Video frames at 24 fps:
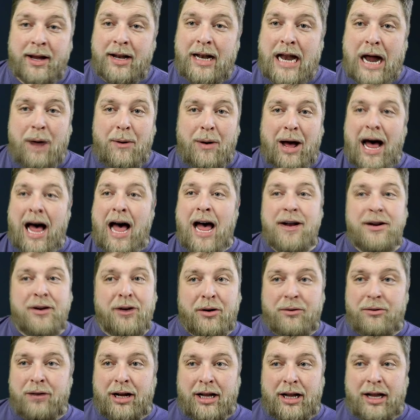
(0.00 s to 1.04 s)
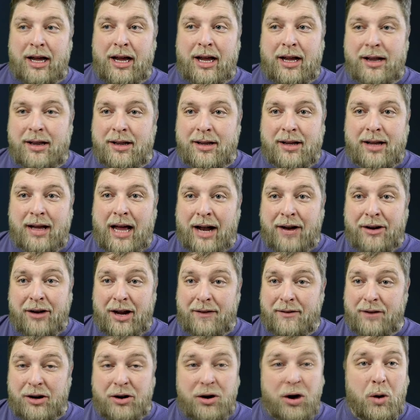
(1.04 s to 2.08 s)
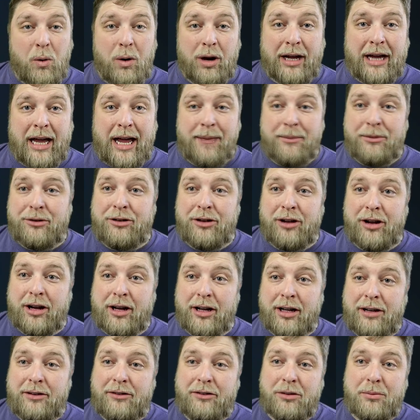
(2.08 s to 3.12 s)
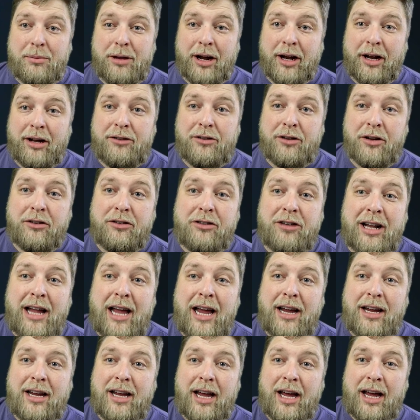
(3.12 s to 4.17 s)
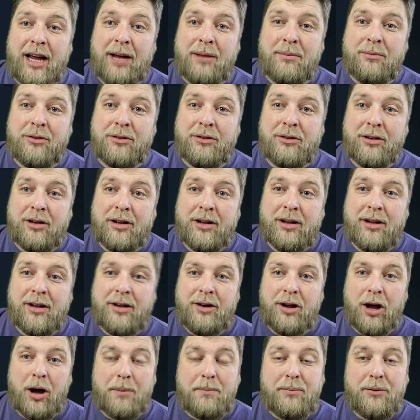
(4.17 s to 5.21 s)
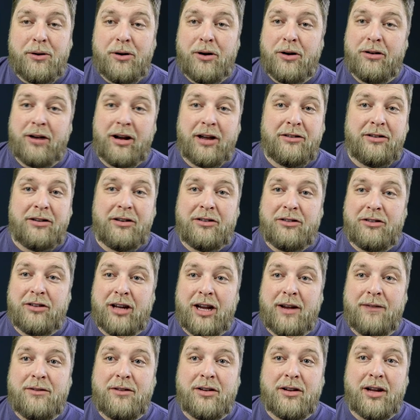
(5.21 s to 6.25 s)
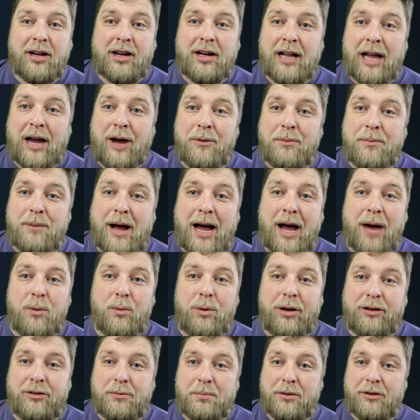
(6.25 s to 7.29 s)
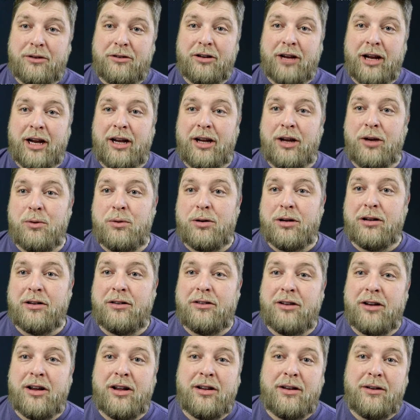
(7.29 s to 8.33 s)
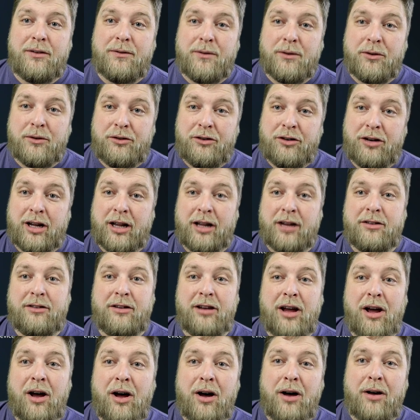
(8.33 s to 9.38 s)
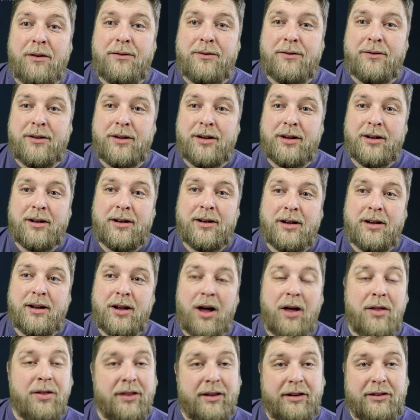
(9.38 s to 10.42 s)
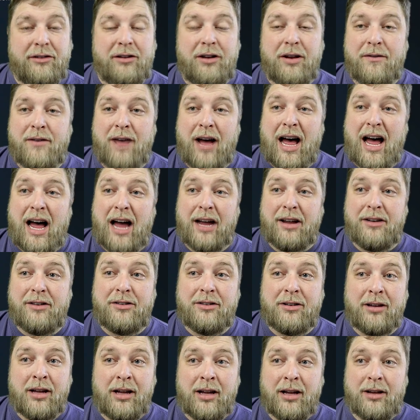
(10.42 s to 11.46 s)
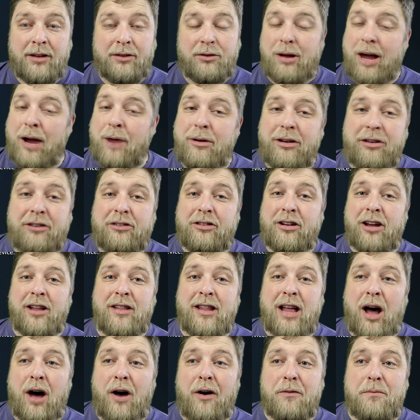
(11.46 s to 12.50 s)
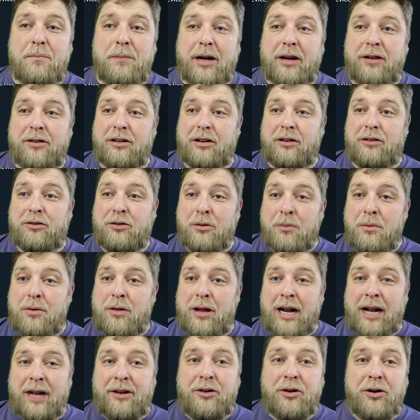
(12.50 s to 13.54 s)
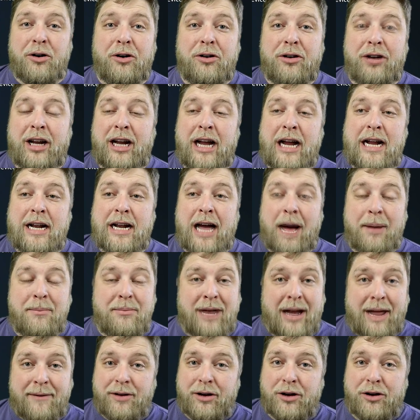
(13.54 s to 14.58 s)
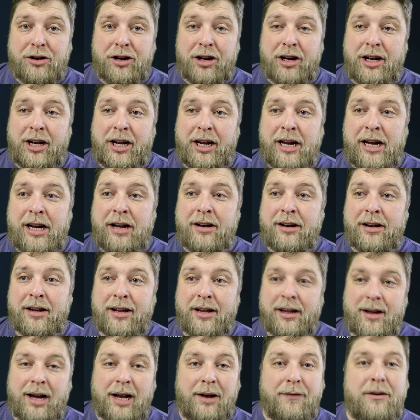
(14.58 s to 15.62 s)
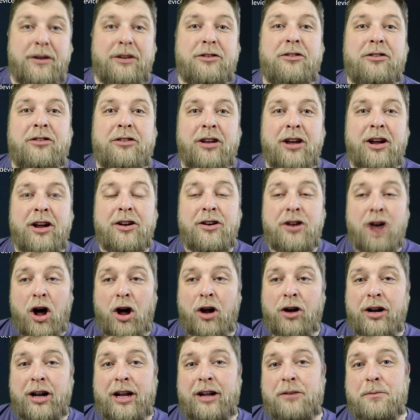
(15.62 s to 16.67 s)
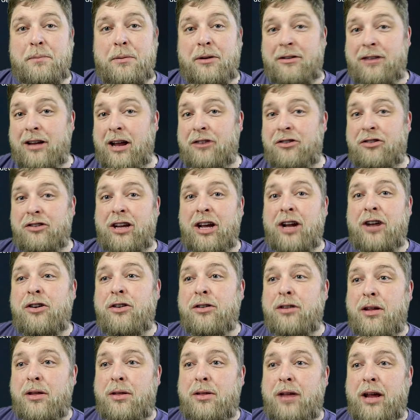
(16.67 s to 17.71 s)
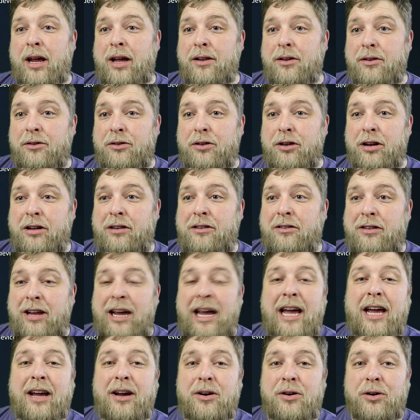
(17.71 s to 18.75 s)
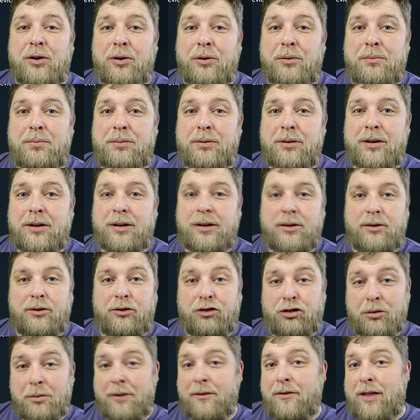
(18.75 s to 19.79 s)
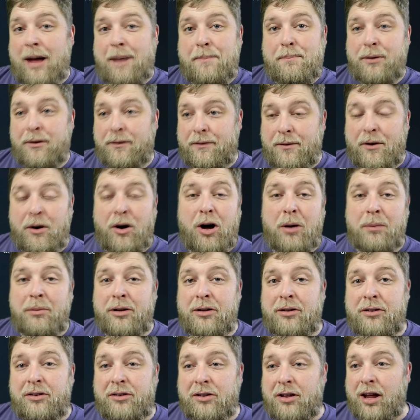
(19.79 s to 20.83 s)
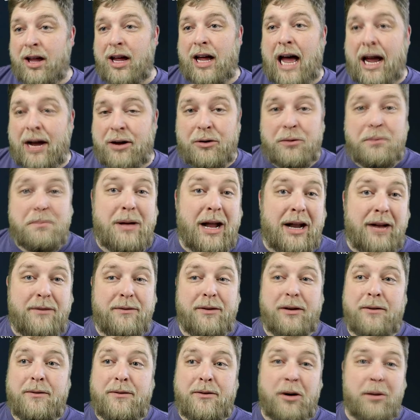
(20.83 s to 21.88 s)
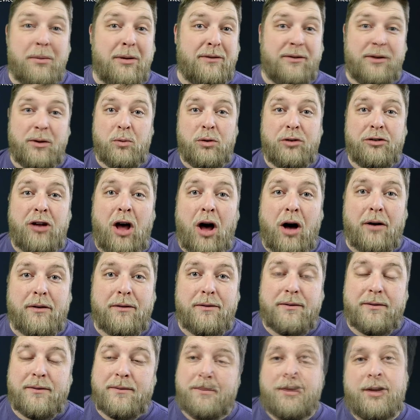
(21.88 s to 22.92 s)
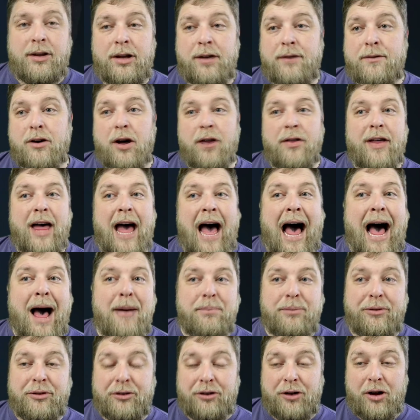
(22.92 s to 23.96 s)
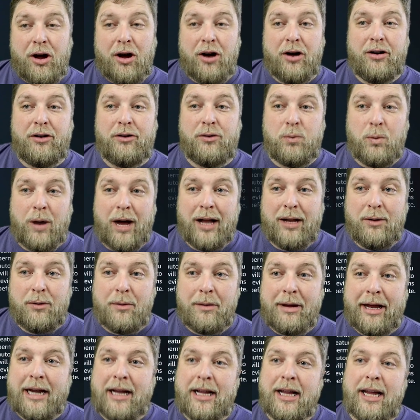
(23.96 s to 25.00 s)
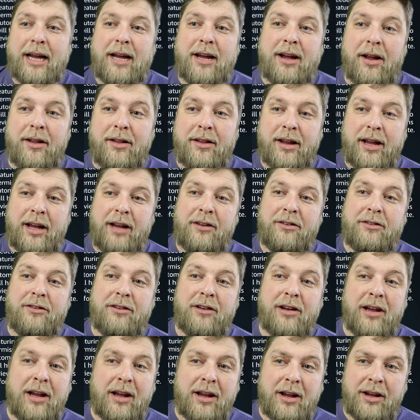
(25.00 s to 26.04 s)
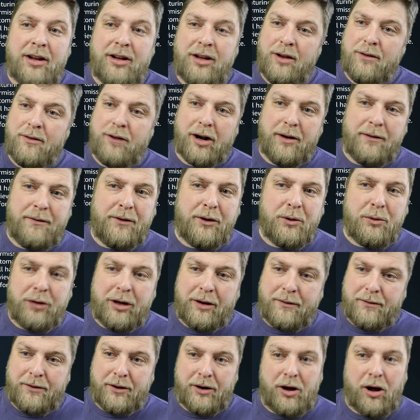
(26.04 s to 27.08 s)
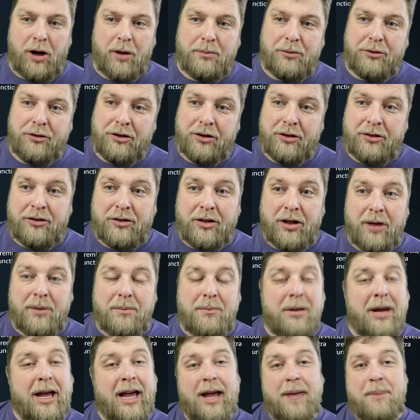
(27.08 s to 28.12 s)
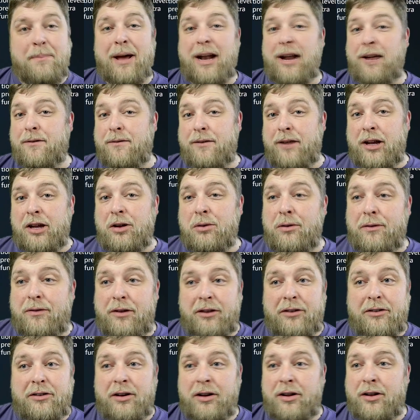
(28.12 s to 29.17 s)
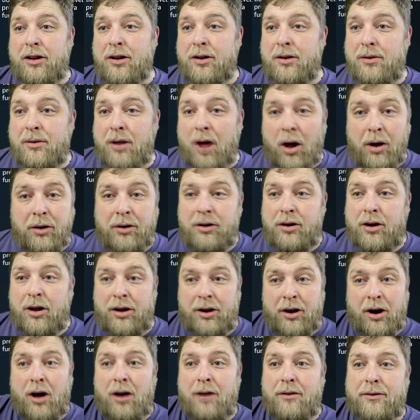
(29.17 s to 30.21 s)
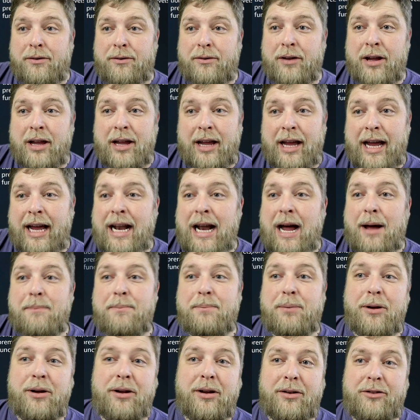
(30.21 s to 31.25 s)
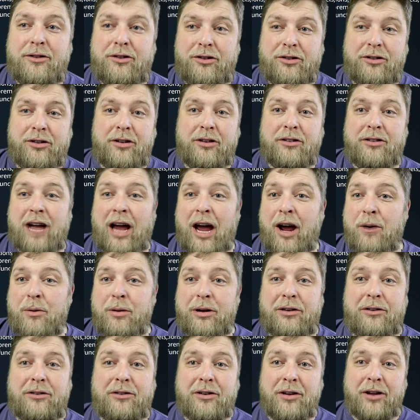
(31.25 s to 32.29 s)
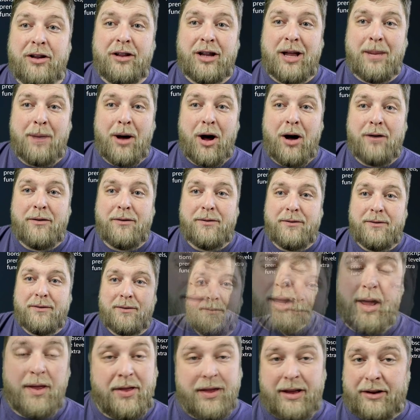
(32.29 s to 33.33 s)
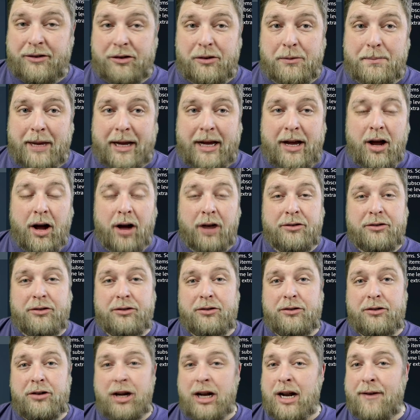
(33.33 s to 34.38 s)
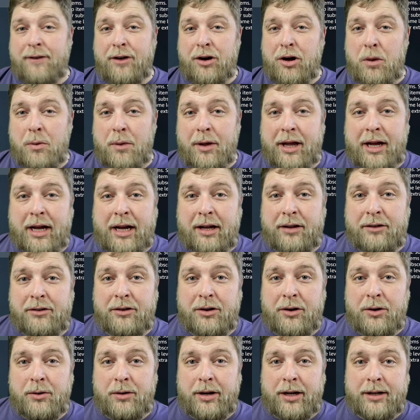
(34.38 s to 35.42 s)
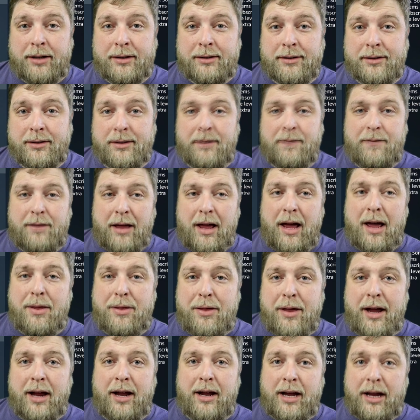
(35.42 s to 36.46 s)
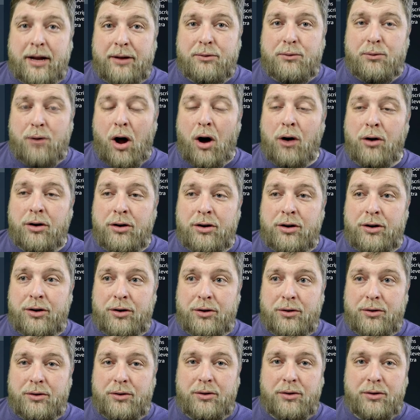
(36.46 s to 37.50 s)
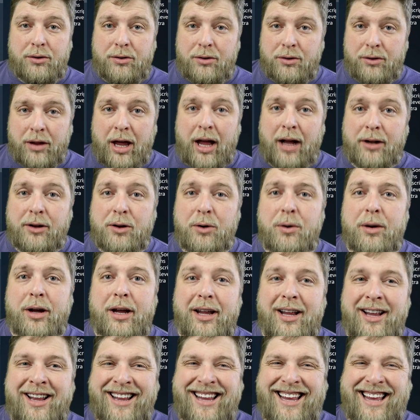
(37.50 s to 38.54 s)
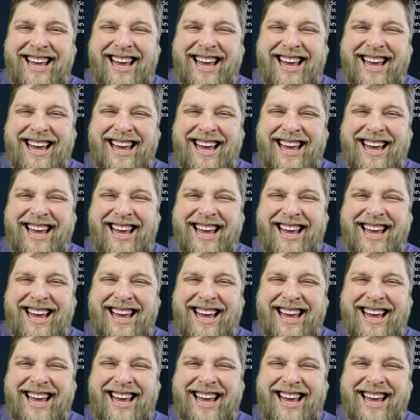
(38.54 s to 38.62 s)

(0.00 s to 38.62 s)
Now, I don't even know what Game Circle is, to be honest. On select games, your progress is saved to the cloud by WhisperSync. You can turn this functionality off on this device. So I always turn that off because it's something I don't need, I'm never going to need. And if it's turned on, it's potentially another thing that's going to take up some of that performance that I could benefit from if it was off. You've got the App Store as well, where we click on this. You've got a few different options that may benefit you if you turn them on and off. In-app purchases, I always turn them off. And this is because you never know what the kids are doing. If they think it's wrong, they'll do it.